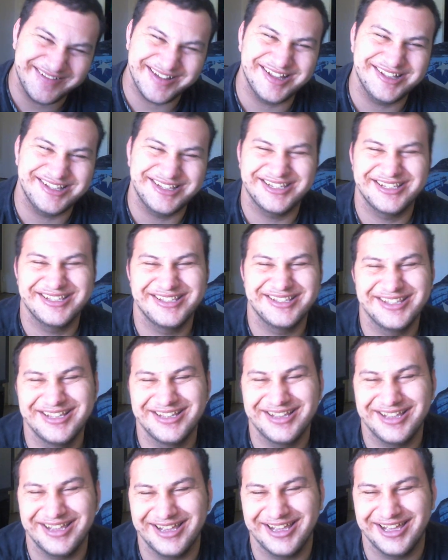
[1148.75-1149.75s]

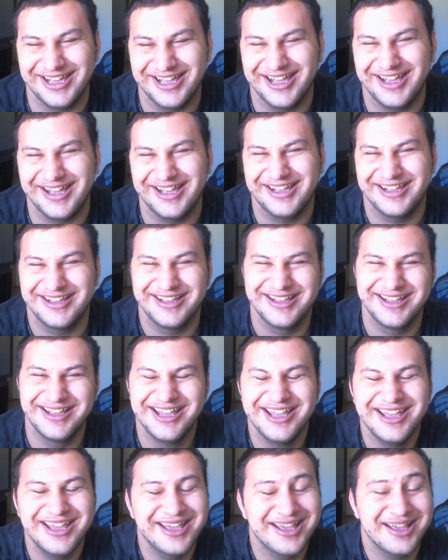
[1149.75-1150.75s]
match.
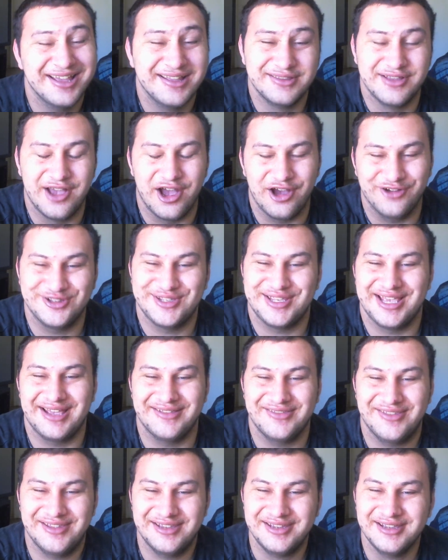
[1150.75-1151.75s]
No,
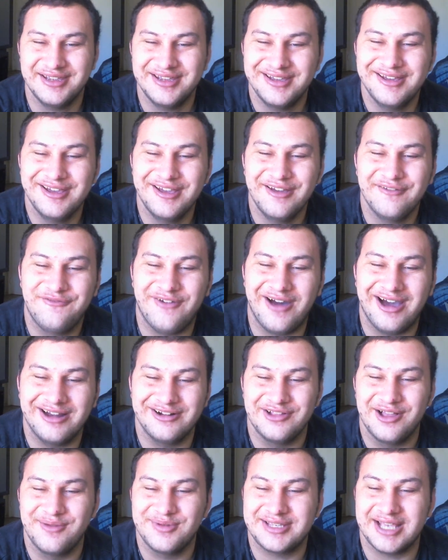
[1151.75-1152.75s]
sadly. Final
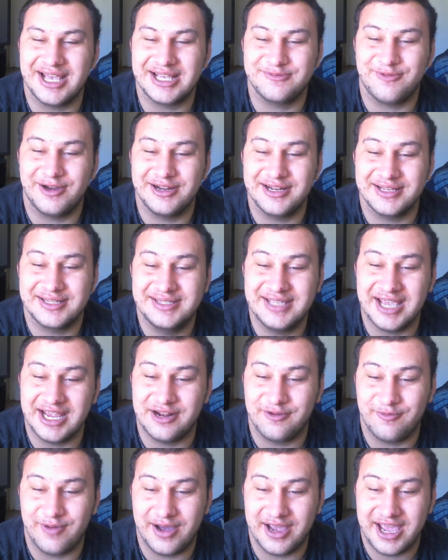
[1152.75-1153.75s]
Limits asks, why does
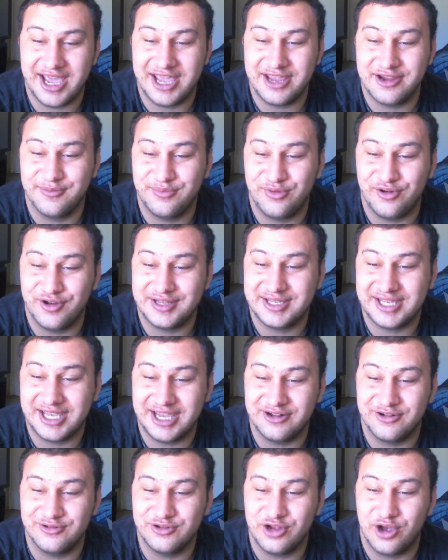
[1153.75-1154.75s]
Dana White hate your boy
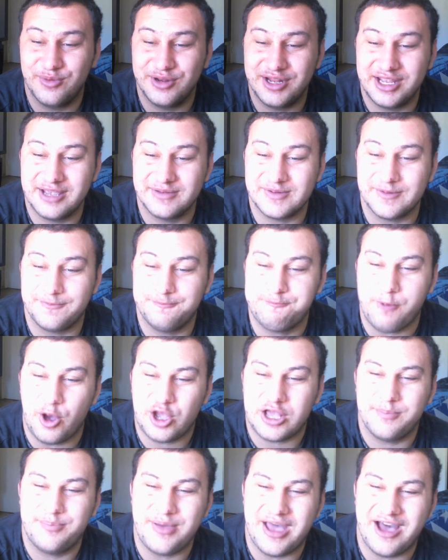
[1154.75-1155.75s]
Tito? Nobody gives a
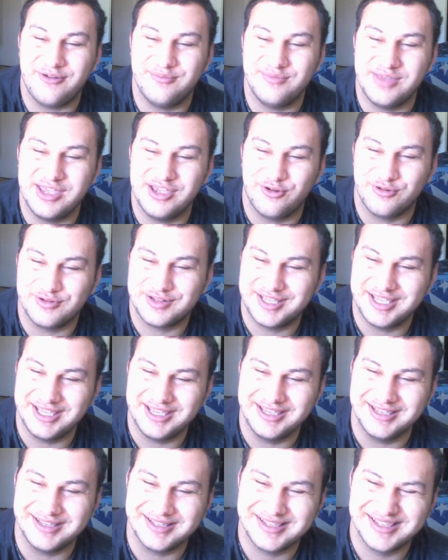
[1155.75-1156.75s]
fuck about me,
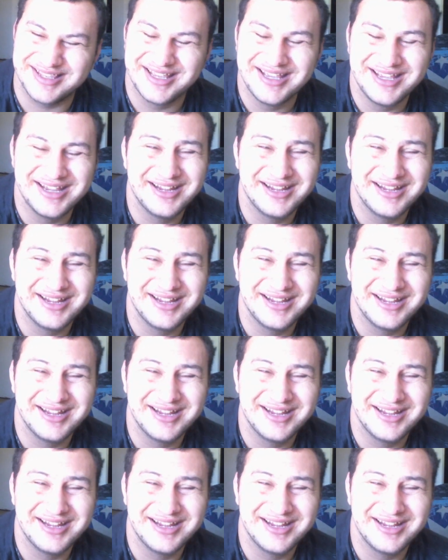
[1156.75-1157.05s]
Ortiz.